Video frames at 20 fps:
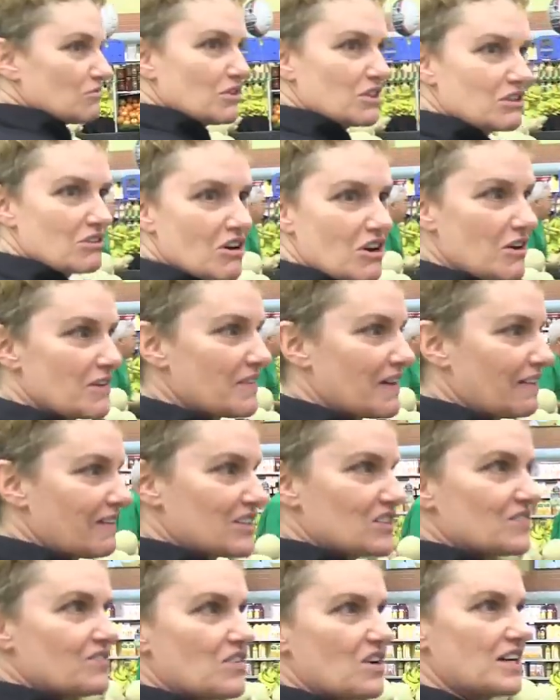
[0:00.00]
where are they?
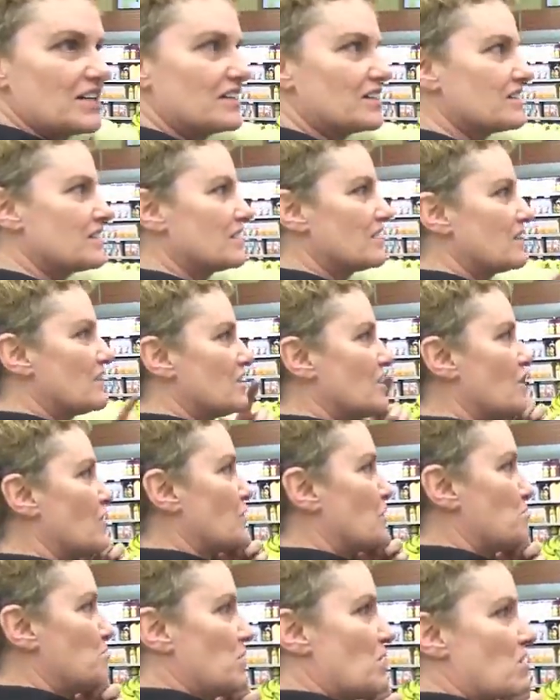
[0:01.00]
Let's find
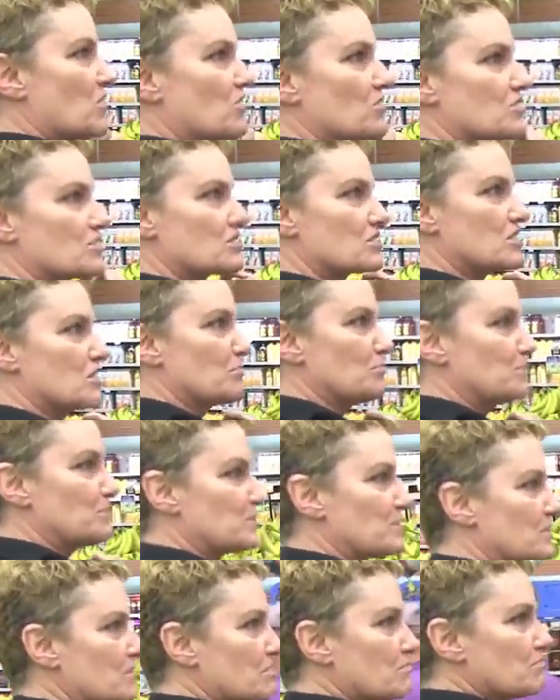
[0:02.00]
parsnip.
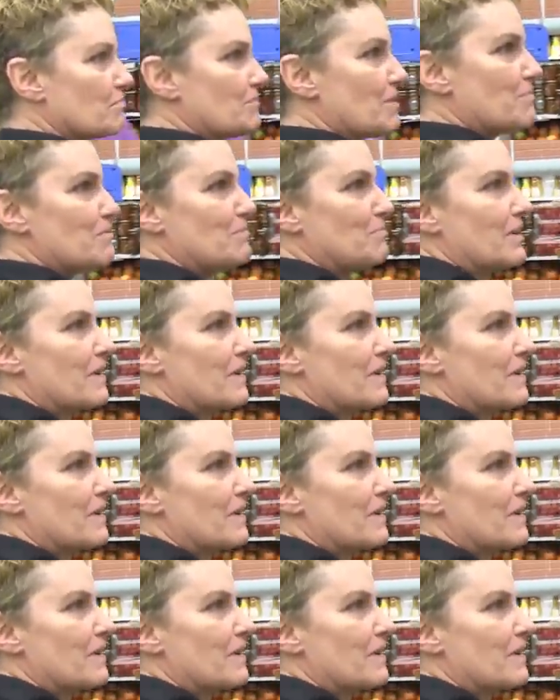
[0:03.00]
Maybe